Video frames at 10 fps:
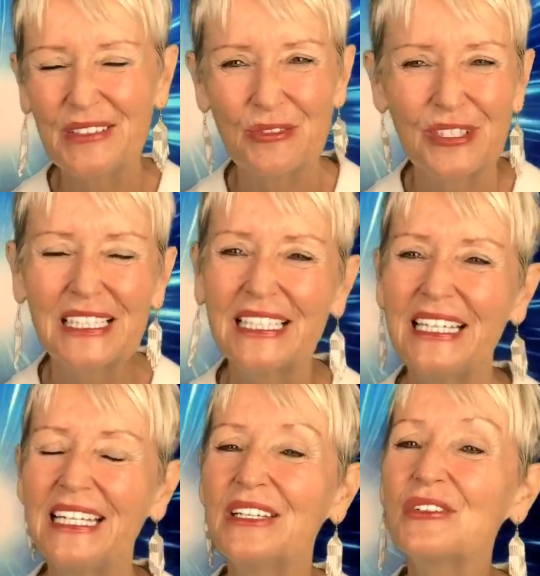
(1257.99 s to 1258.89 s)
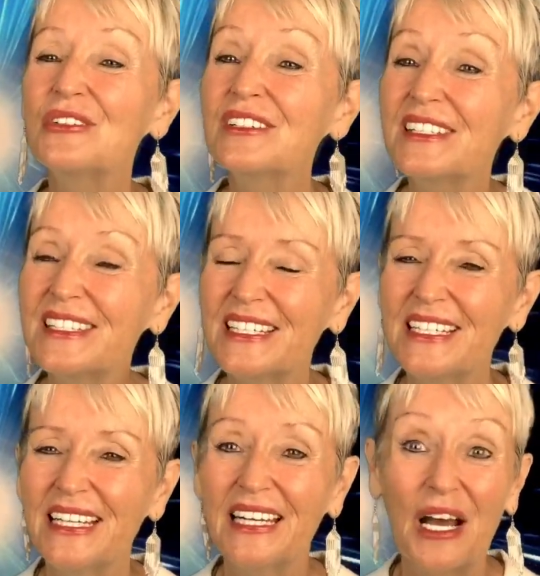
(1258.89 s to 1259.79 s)
really
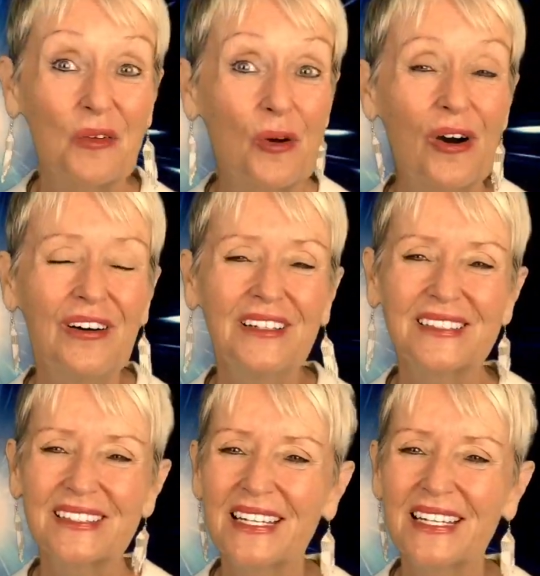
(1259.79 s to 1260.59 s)
interested. And I was.